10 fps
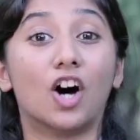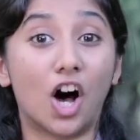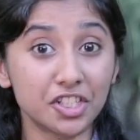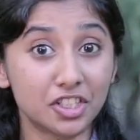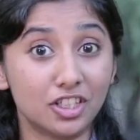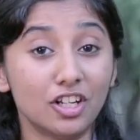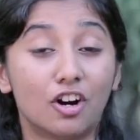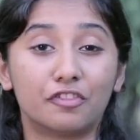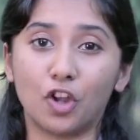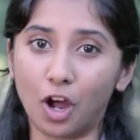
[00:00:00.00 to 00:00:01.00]
hostel
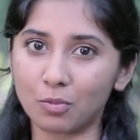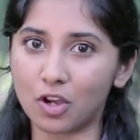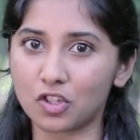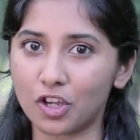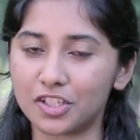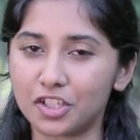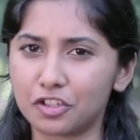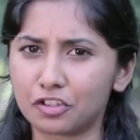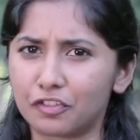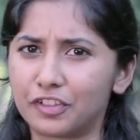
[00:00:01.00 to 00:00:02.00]
of Don Bosco
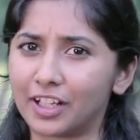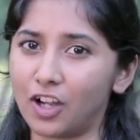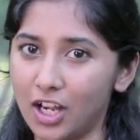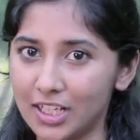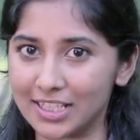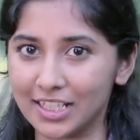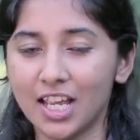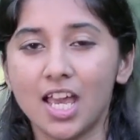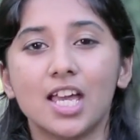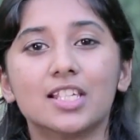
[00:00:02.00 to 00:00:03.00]
Institute of Technology
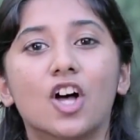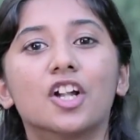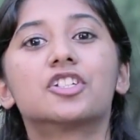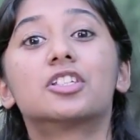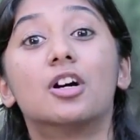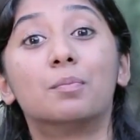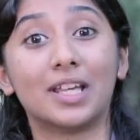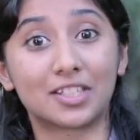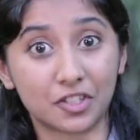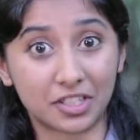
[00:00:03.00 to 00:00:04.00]
is not just a
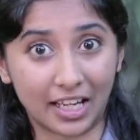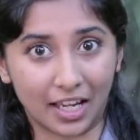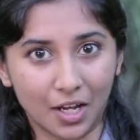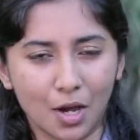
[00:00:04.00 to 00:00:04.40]
place to stay,